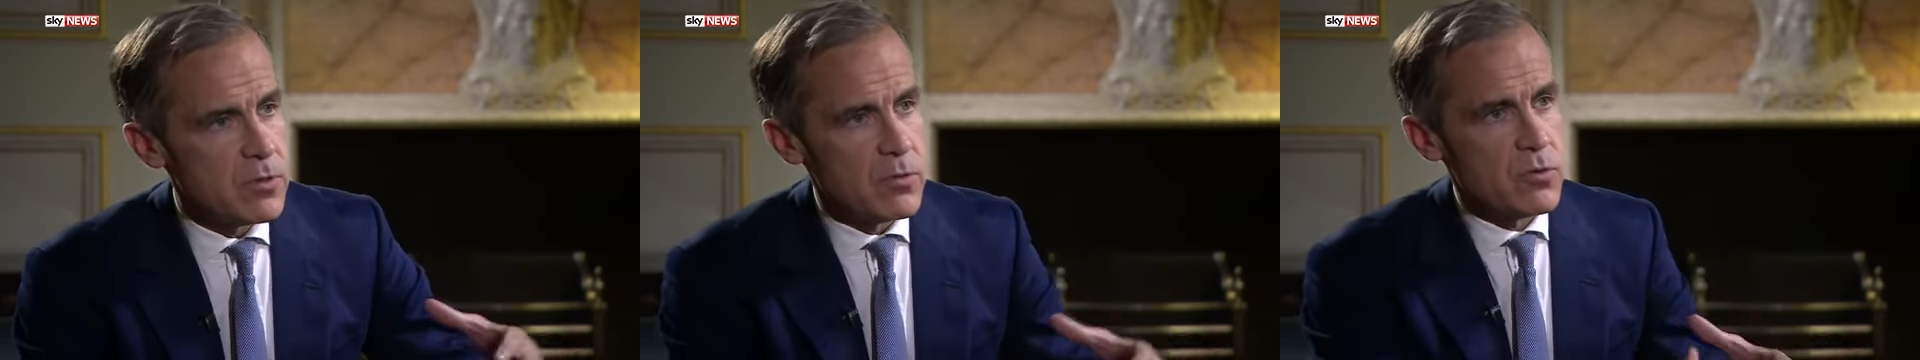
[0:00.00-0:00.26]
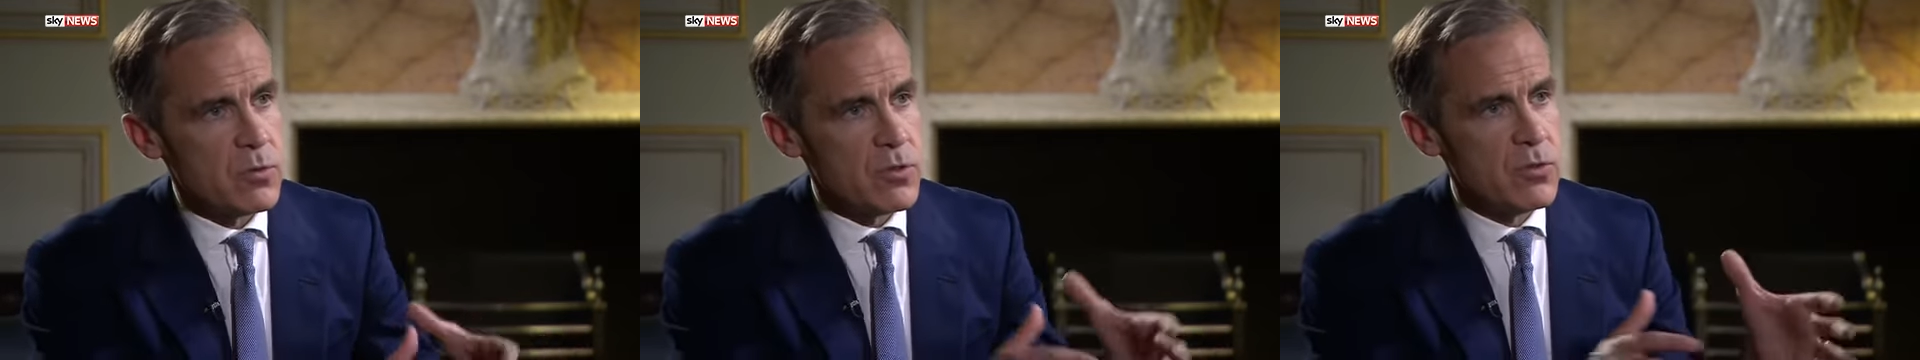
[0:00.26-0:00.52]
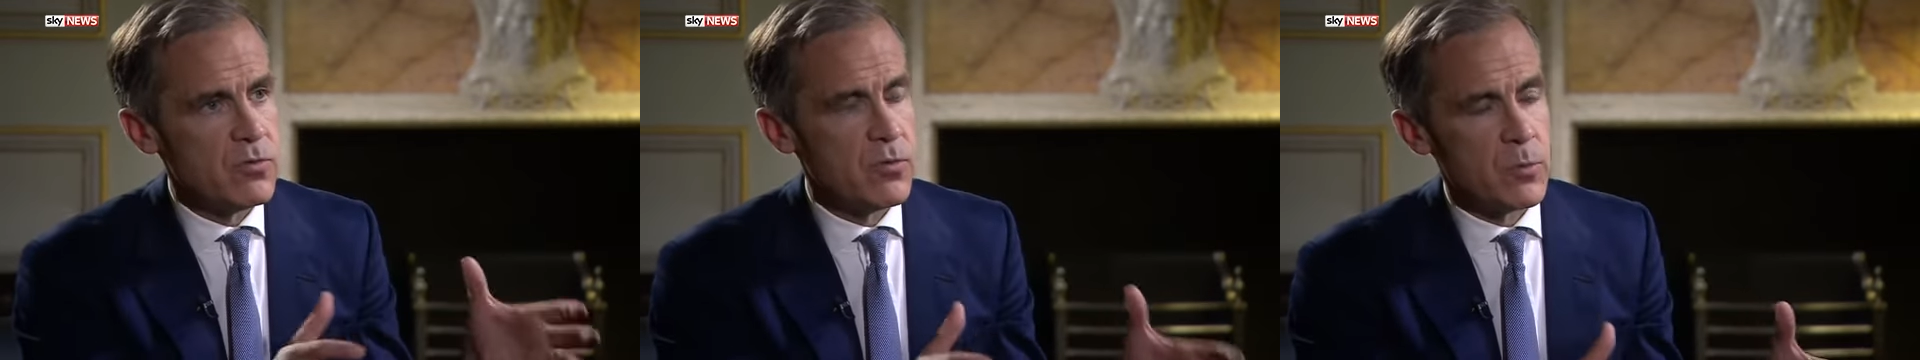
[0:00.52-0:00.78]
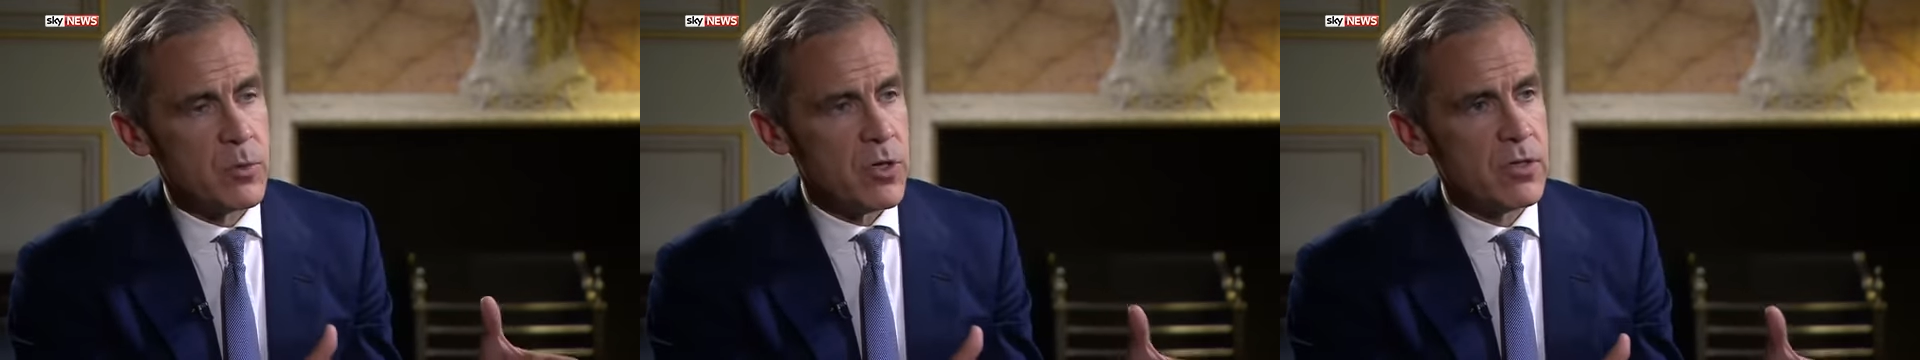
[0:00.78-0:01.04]
Those are issues
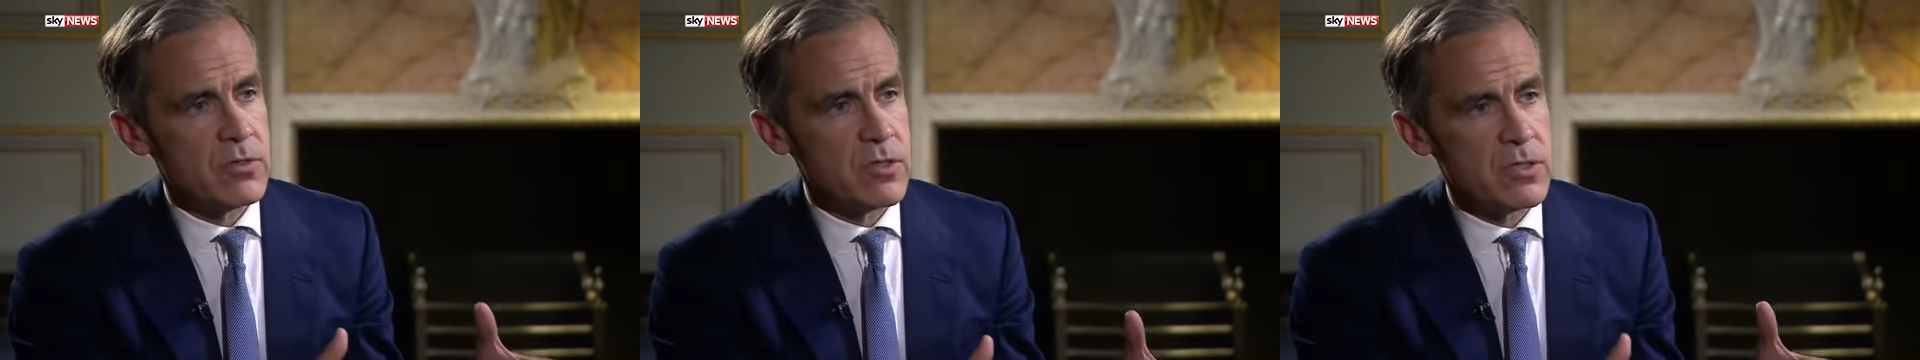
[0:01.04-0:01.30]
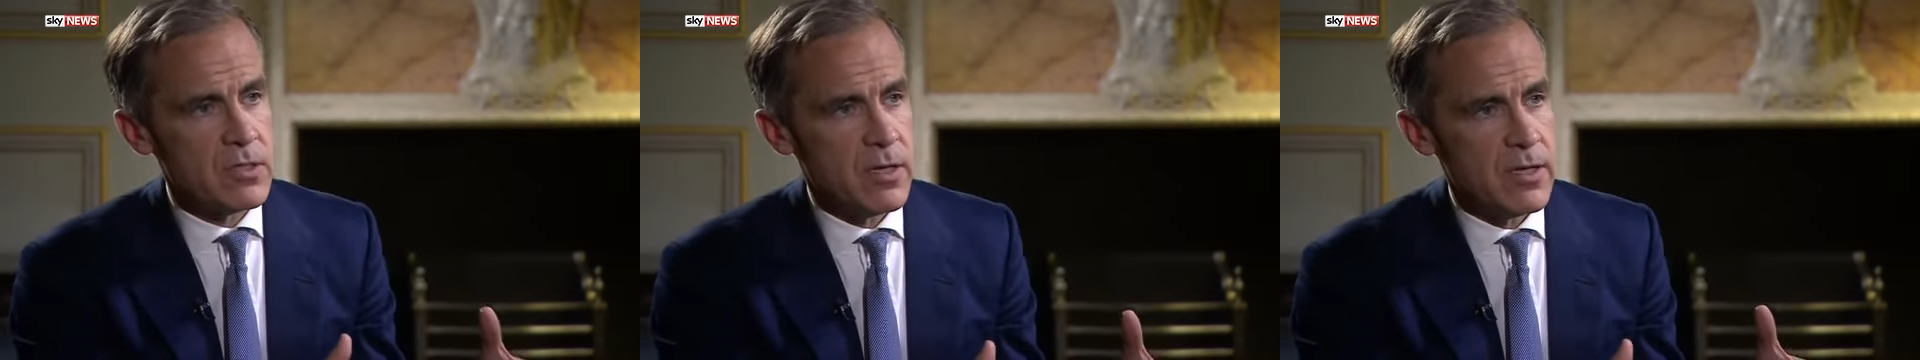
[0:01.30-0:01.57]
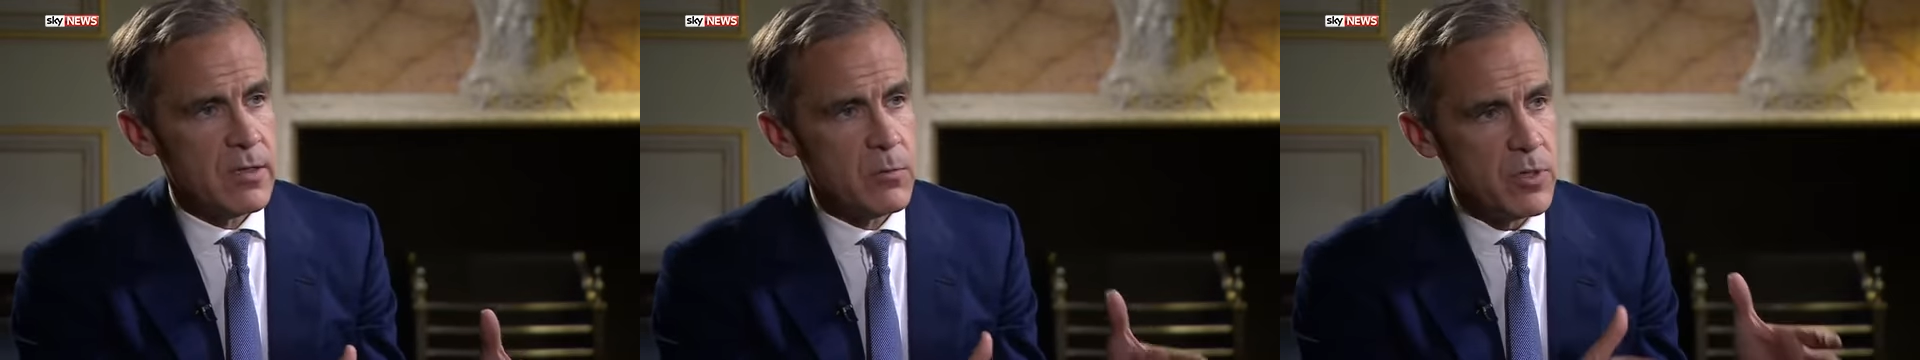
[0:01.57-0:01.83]
for broader society.